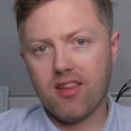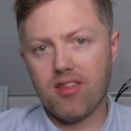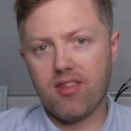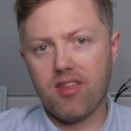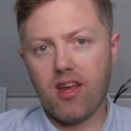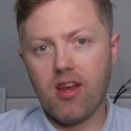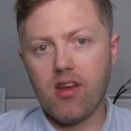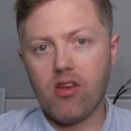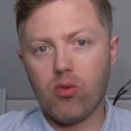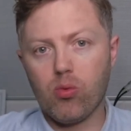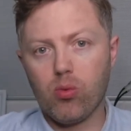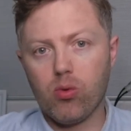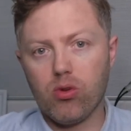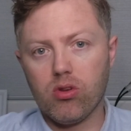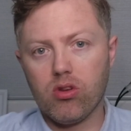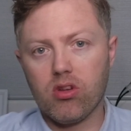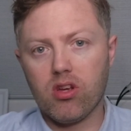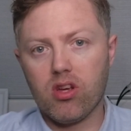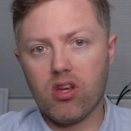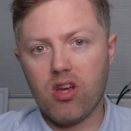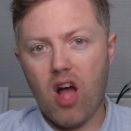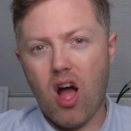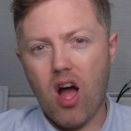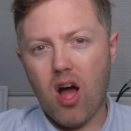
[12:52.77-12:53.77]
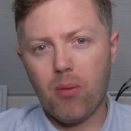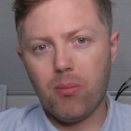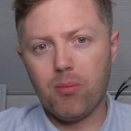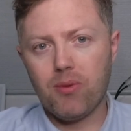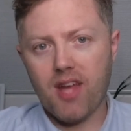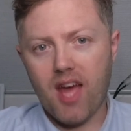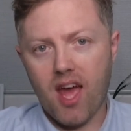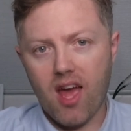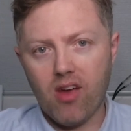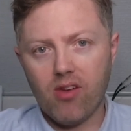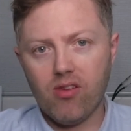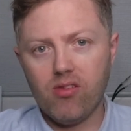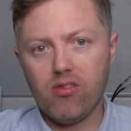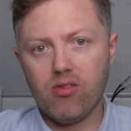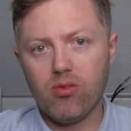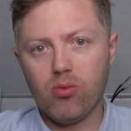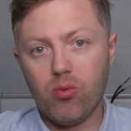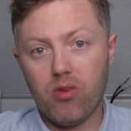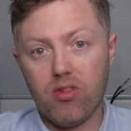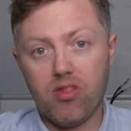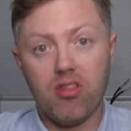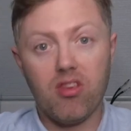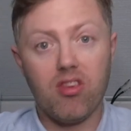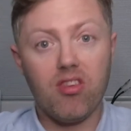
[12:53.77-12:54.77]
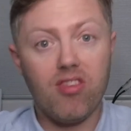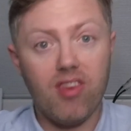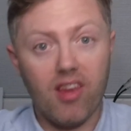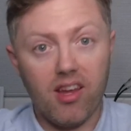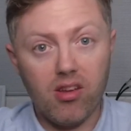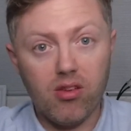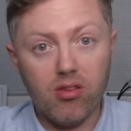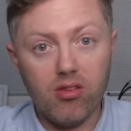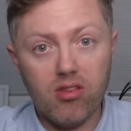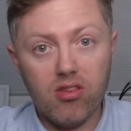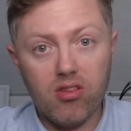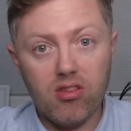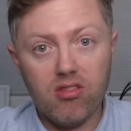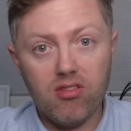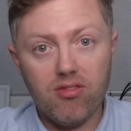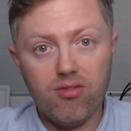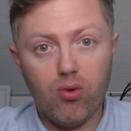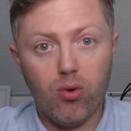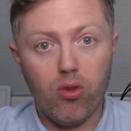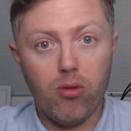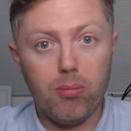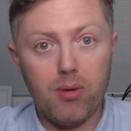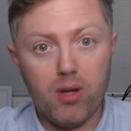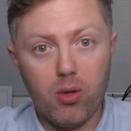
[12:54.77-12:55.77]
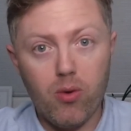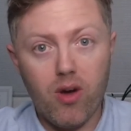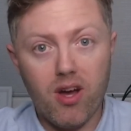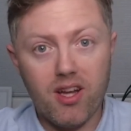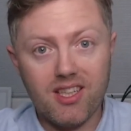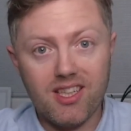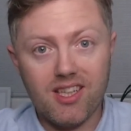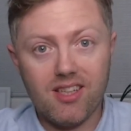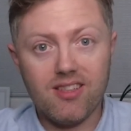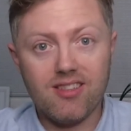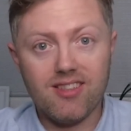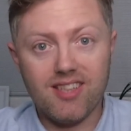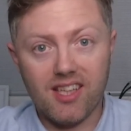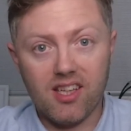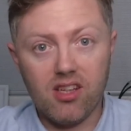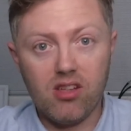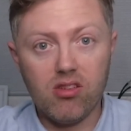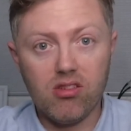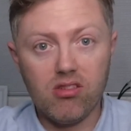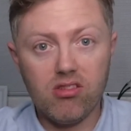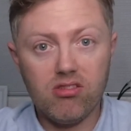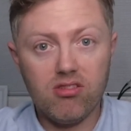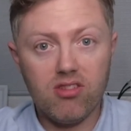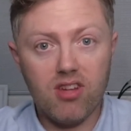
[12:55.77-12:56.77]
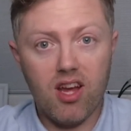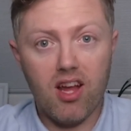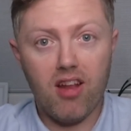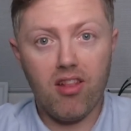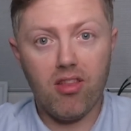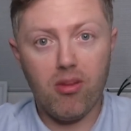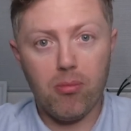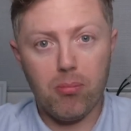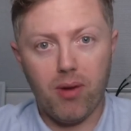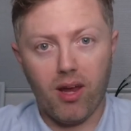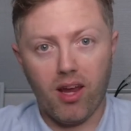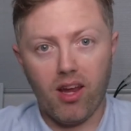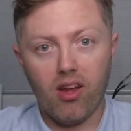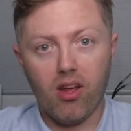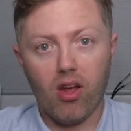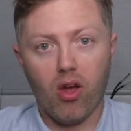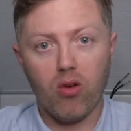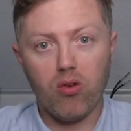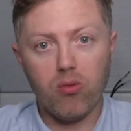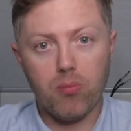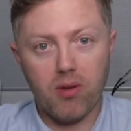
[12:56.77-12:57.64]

things will calm down with the sales for the BYD Seagull and the Bingo,